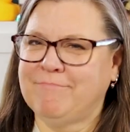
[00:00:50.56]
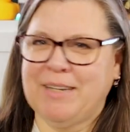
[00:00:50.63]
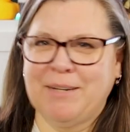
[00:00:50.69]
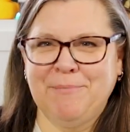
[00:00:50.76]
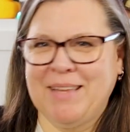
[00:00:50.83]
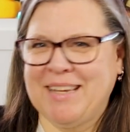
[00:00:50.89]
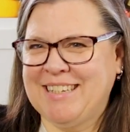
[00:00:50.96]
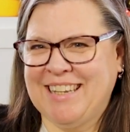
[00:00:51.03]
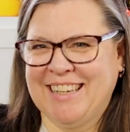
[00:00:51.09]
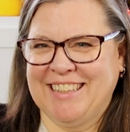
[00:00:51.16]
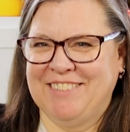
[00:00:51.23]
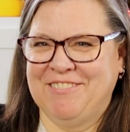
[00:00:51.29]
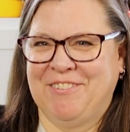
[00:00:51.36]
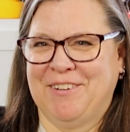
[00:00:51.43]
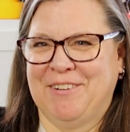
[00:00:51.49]
I'm not
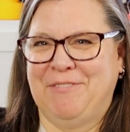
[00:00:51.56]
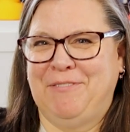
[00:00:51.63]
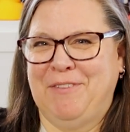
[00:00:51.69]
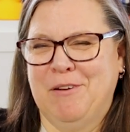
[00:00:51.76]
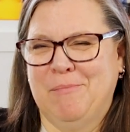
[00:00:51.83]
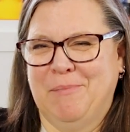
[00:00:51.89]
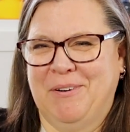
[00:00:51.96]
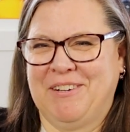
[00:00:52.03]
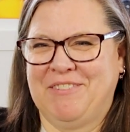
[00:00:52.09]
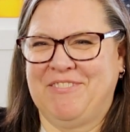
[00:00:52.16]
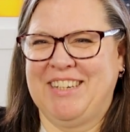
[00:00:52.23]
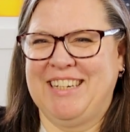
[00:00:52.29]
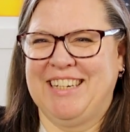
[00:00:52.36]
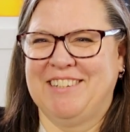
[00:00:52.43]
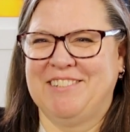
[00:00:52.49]
telling for a few more
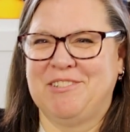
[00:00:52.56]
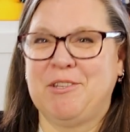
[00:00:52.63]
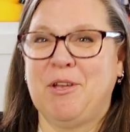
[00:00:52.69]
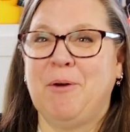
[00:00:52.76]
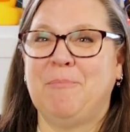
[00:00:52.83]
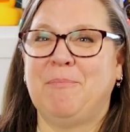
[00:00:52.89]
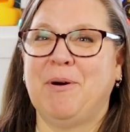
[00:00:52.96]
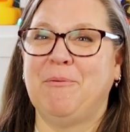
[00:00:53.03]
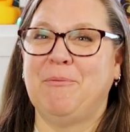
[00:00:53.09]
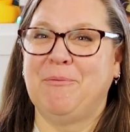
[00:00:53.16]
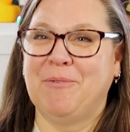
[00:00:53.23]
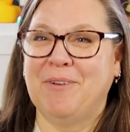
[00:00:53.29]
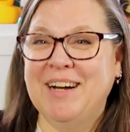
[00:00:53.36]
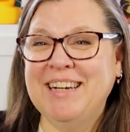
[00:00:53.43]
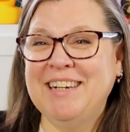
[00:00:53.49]
videos, but
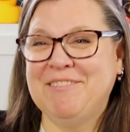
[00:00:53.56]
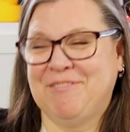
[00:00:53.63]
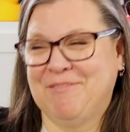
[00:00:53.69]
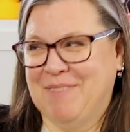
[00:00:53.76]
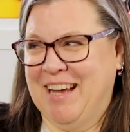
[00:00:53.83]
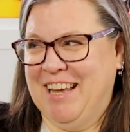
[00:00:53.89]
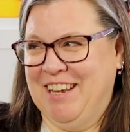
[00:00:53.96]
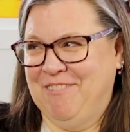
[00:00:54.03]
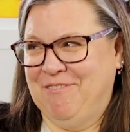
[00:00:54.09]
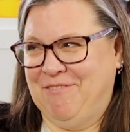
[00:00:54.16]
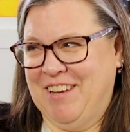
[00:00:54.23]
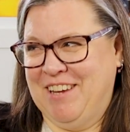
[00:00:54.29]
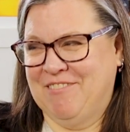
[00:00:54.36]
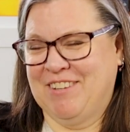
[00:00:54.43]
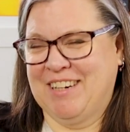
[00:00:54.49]
one of my
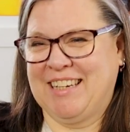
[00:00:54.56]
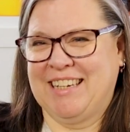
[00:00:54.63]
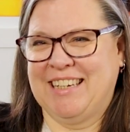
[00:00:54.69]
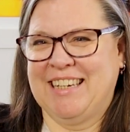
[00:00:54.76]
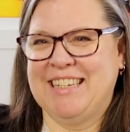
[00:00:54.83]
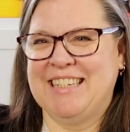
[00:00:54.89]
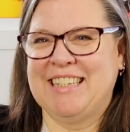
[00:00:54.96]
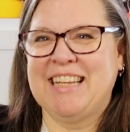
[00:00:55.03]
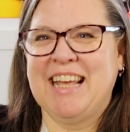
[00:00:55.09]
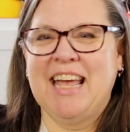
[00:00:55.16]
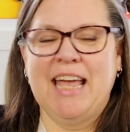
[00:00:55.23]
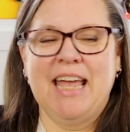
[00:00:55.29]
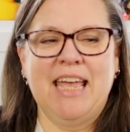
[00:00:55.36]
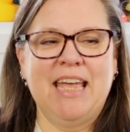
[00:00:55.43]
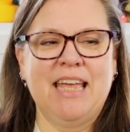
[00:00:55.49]
favorite kinds
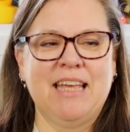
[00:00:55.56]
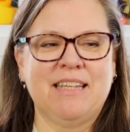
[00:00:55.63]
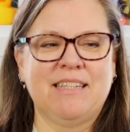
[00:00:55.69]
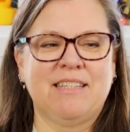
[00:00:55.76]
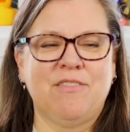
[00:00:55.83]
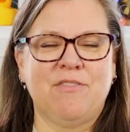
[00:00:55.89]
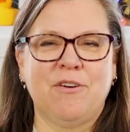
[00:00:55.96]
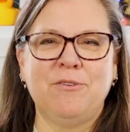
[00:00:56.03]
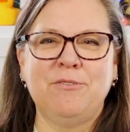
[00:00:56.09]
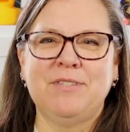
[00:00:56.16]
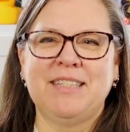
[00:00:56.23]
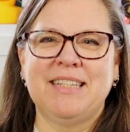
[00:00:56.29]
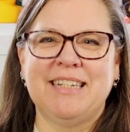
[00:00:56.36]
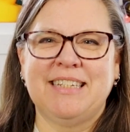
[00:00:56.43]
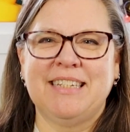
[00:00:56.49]
is
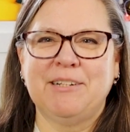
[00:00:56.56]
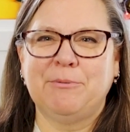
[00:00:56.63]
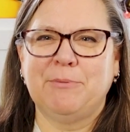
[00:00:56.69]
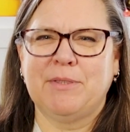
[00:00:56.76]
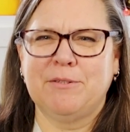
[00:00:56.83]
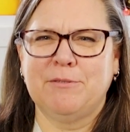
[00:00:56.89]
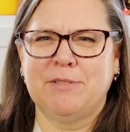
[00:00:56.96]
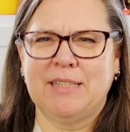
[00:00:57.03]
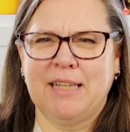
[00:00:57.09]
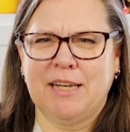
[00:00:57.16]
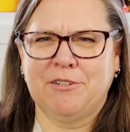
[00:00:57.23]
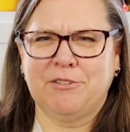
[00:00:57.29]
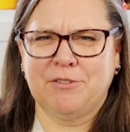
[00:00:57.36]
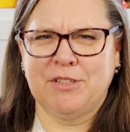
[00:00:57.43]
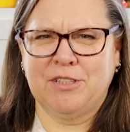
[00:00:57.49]
those that deal with those
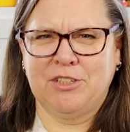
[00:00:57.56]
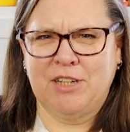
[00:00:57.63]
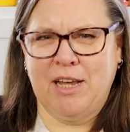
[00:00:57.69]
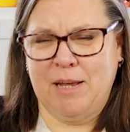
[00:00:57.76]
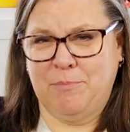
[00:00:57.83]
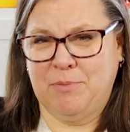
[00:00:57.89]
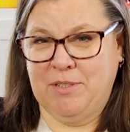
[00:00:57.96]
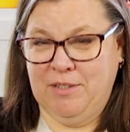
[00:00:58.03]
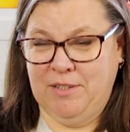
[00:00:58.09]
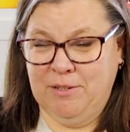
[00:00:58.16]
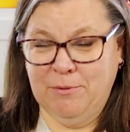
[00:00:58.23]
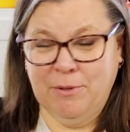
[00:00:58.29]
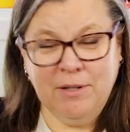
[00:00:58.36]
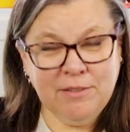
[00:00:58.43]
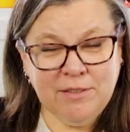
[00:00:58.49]
Tetris shapes.
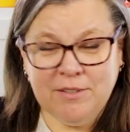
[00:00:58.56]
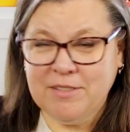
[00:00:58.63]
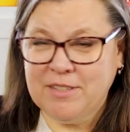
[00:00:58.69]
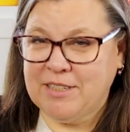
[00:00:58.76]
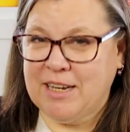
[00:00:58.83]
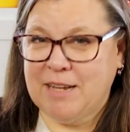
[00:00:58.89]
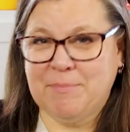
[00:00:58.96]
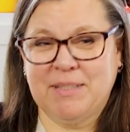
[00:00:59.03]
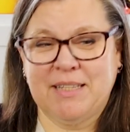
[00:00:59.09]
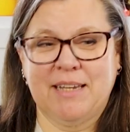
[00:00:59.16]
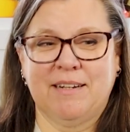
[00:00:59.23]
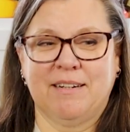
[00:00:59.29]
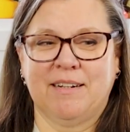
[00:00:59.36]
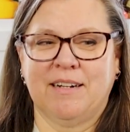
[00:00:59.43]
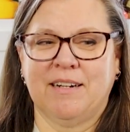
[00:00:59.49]
You all know the shapes
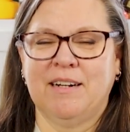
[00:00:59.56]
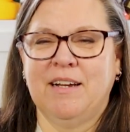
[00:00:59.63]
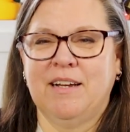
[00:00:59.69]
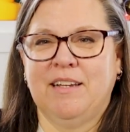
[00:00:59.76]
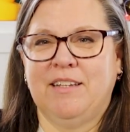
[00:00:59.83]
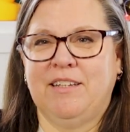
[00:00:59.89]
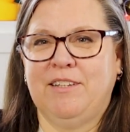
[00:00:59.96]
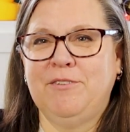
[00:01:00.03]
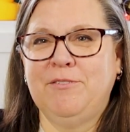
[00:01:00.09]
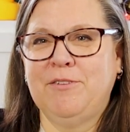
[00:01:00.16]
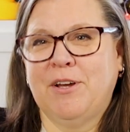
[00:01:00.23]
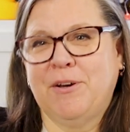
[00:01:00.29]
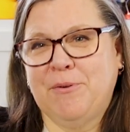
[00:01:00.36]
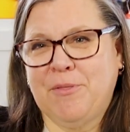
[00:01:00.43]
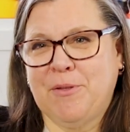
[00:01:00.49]
they are. You
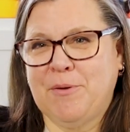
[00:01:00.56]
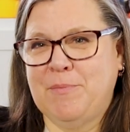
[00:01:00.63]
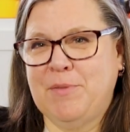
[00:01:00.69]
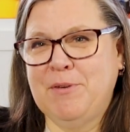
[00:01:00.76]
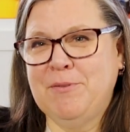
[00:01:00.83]
know them.